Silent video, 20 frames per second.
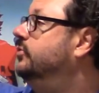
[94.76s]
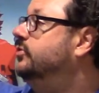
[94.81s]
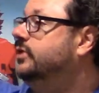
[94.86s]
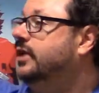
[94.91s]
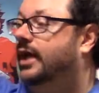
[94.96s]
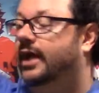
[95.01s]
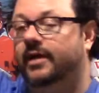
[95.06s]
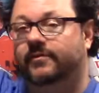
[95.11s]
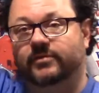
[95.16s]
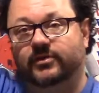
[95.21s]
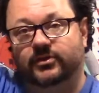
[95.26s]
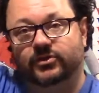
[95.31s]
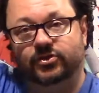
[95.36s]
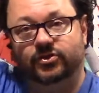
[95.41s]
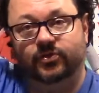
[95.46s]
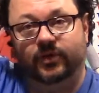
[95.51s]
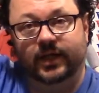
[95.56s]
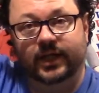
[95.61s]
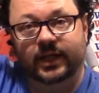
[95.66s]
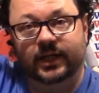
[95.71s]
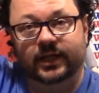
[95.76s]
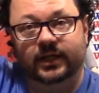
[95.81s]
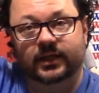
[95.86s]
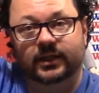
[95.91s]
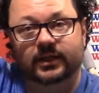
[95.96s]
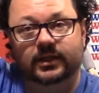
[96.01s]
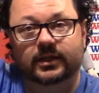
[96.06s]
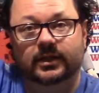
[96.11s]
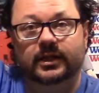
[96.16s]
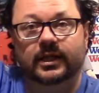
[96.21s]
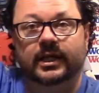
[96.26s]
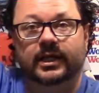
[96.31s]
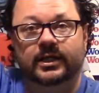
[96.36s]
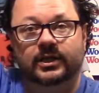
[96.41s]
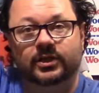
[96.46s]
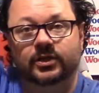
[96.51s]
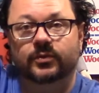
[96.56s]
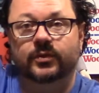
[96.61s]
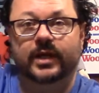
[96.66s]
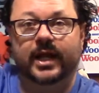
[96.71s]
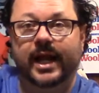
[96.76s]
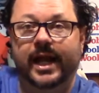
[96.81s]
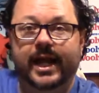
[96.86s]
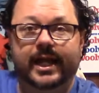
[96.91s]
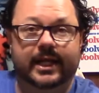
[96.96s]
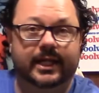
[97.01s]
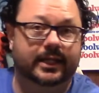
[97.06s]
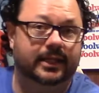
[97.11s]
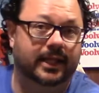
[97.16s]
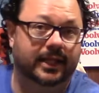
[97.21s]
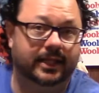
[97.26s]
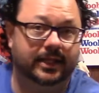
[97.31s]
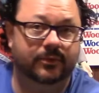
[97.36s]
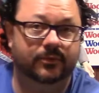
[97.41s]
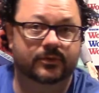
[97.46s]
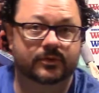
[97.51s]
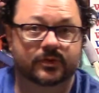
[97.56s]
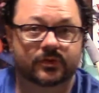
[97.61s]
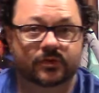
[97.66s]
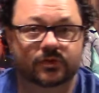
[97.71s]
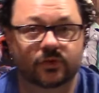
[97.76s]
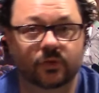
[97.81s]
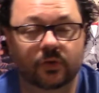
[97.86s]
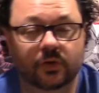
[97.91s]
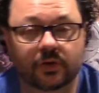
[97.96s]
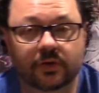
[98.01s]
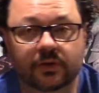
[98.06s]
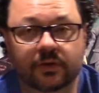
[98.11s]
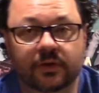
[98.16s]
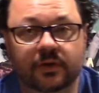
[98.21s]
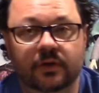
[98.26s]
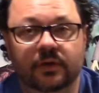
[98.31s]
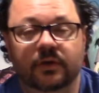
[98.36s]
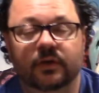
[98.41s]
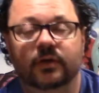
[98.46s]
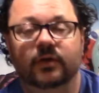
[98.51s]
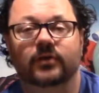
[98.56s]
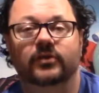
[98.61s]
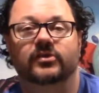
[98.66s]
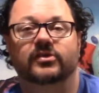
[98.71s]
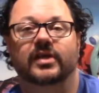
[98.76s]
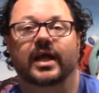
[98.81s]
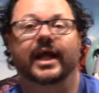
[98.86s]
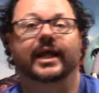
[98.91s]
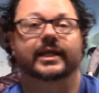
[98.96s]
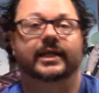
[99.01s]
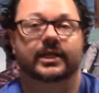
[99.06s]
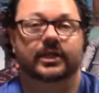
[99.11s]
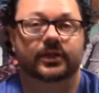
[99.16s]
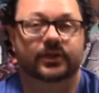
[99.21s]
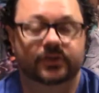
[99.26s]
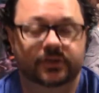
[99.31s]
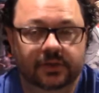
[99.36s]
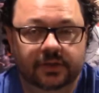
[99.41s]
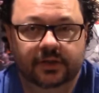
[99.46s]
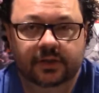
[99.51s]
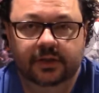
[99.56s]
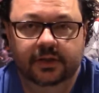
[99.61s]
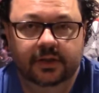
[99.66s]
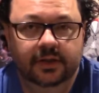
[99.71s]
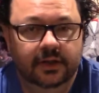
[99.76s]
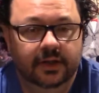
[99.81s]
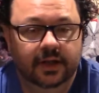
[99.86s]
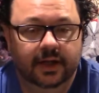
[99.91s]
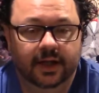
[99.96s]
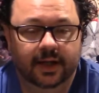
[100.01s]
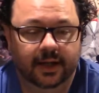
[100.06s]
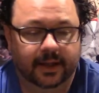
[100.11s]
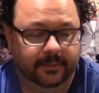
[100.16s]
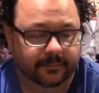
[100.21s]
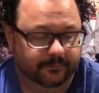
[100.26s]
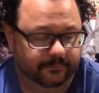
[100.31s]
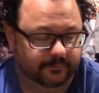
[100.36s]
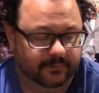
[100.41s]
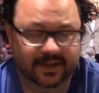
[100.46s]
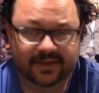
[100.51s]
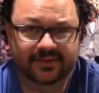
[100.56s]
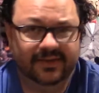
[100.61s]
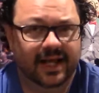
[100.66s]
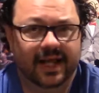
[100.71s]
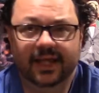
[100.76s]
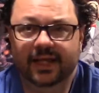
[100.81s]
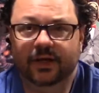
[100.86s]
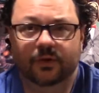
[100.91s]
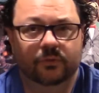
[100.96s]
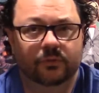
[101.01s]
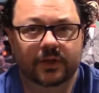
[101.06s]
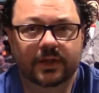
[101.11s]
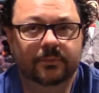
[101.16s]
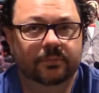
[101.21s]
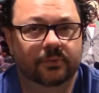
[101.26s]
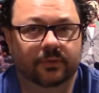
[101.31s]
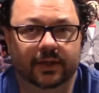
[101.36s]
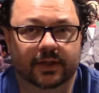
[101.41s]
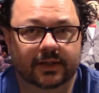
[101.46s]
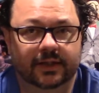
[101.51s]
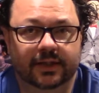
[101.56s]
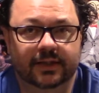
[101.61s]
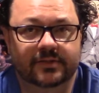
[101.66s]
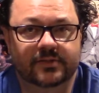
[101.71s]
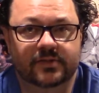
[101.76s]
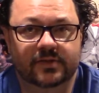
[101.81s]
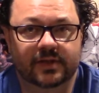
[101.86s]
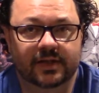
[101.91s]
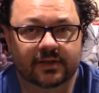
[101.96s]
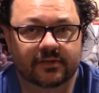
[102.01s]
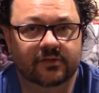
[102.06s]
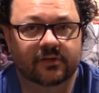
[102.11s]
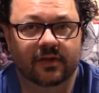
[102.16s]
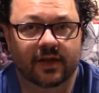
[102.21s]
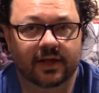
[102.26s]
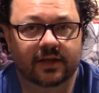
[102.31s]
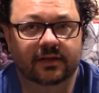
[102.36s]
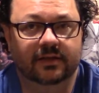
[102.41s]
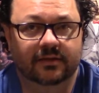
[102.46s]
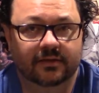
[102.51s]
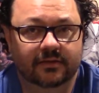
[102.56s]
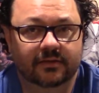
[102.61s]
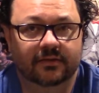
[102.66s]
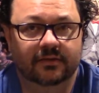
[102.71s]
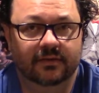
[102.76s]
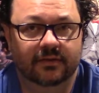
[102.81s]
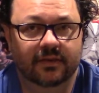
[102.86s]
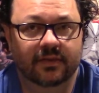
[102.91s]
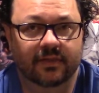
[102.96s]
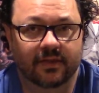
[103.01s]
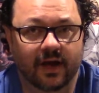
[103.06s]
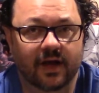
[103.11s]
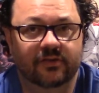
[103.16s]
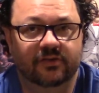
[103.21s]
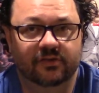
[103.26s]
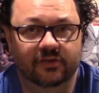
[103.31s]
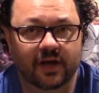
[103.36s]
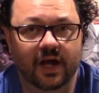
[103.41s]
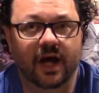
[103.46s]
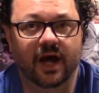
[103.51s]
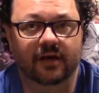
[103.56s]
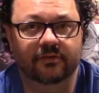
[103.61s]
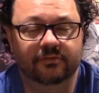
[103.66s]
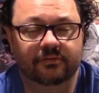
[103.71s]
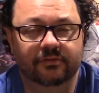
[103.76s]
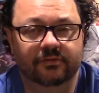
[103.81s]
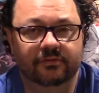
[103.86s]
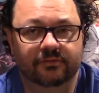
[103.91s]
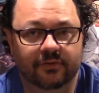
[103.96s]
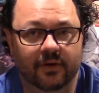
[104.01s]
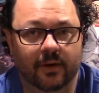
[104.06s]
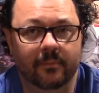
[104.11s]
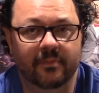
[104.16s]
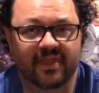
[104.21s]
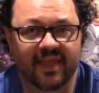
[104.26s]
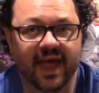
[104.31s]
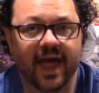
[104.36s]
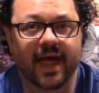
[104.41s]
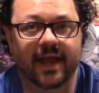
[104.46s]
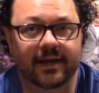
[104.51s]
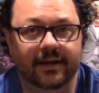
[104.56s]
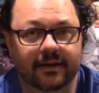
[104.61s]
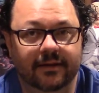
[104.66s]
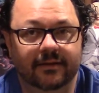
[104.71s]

to have a string, and you would hang it like it was a store signage. Um, it's not like a reprint. It's it's like the stuff from then.